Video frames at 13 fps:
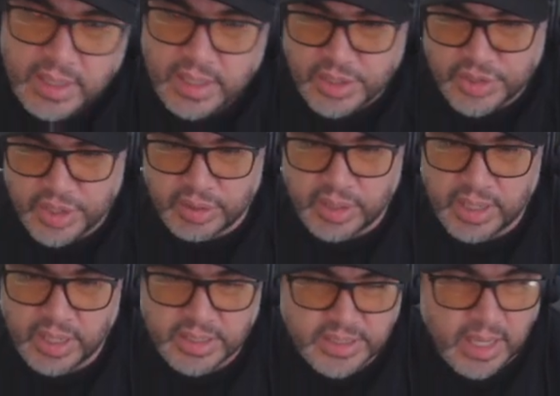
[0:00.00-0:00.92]
General
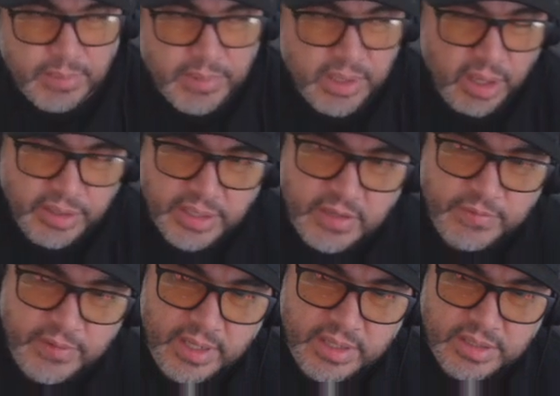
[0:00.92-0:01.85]
Hux, same thing on
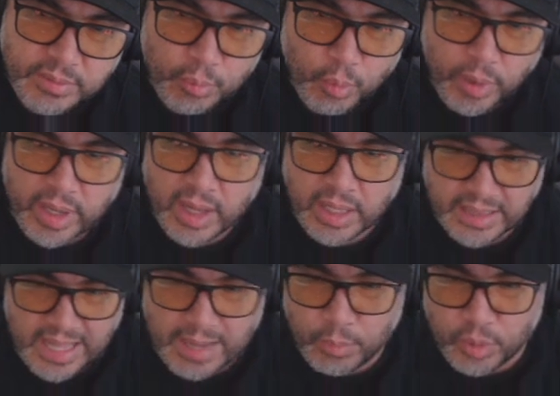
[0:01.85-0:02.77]
defense. A
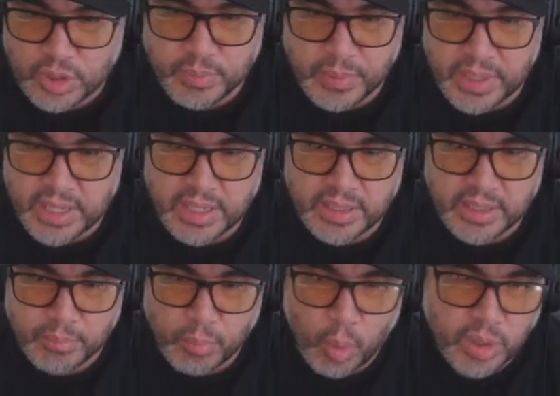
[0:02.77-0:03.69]
lot more speed,
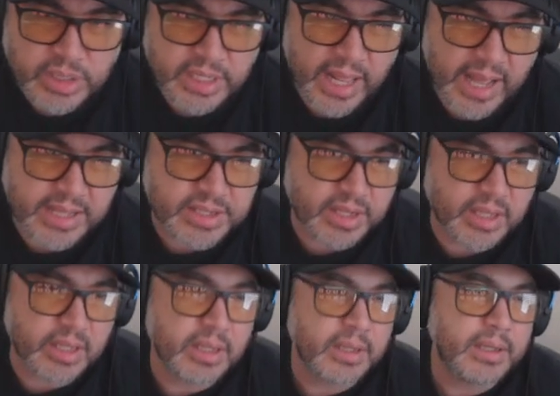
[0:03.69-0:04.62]
more tenacity.
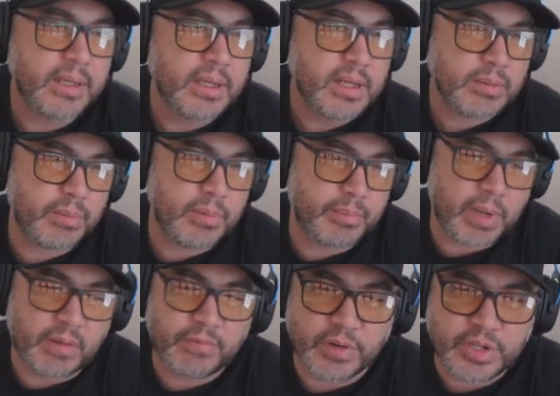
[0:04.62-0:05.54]
But
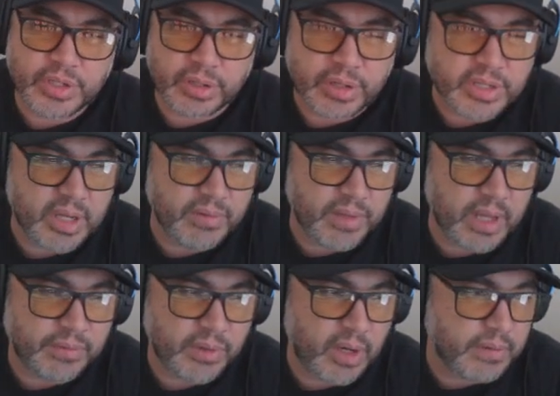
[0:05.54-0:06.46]
I'm for sure you're saving
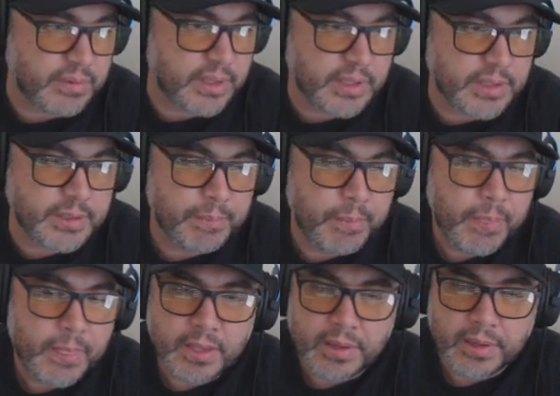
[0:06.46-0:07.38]
that for offense.
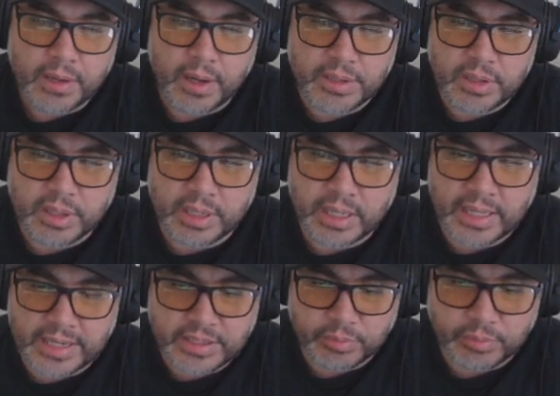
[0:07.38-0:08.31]
All right, let's look at Galactic